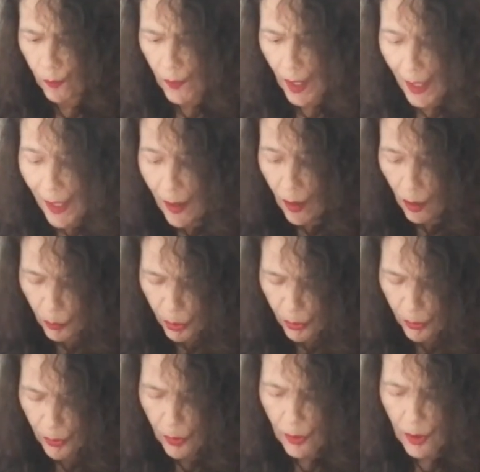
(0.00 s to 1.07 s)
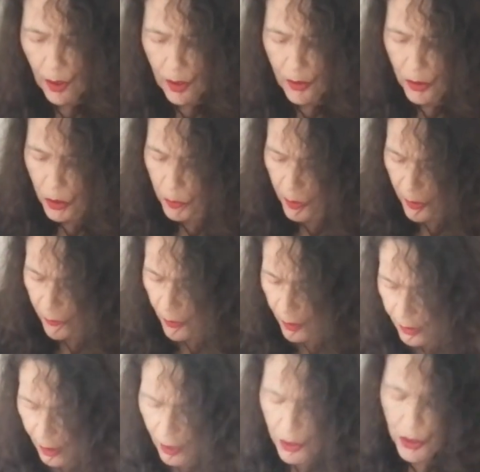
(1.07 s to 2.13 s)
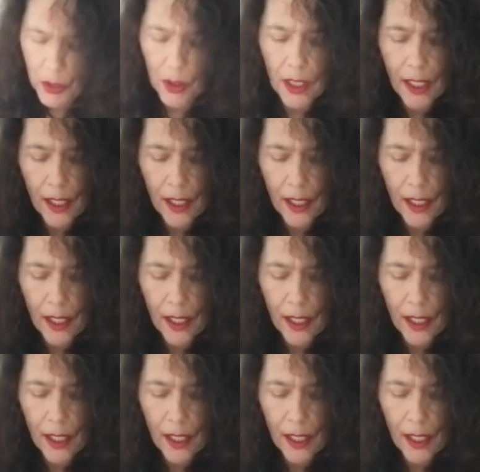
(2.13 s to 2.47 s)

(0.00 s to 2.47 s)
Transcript: help. It could be financial